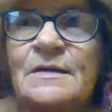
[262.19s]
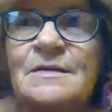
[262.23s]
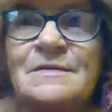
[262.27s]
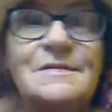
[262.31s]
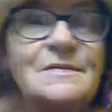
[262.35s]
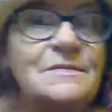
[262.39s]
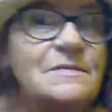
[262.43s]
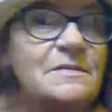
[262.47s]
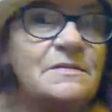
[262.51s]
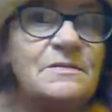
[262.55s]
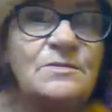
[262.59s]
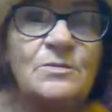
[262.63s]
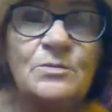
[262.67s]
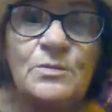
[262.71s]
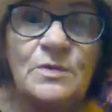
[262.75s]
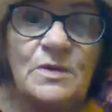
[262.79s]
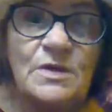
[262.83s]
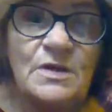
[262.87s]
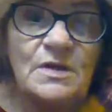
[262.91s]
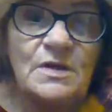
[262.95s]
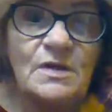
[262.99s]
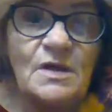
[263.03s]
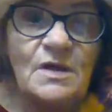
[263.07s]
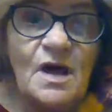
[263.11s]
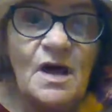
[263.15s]
this is a
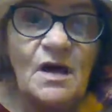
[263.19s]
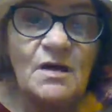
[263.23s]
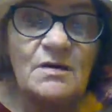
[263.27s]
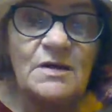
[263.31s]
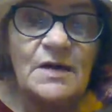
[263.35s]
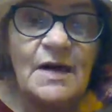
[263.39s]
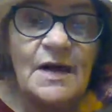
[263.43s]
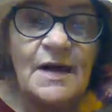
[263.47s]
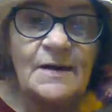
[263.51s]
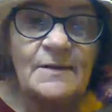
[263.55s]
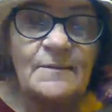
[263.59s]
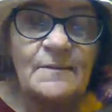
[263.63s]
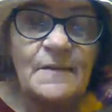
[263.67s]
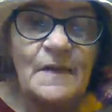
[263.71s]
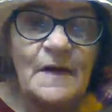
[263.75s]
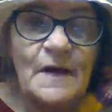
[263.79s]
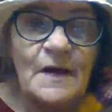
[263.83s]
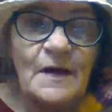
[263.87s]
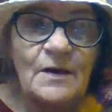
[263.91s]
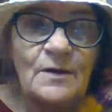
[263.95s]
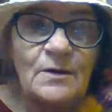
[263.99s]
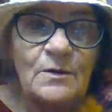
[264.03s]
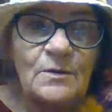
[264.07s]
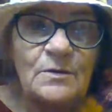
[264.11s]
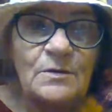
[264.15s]
really long name
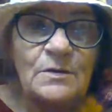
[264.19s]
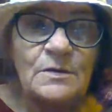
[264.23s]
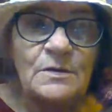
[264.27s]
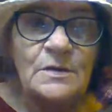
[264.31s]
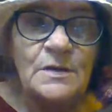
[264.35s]
though,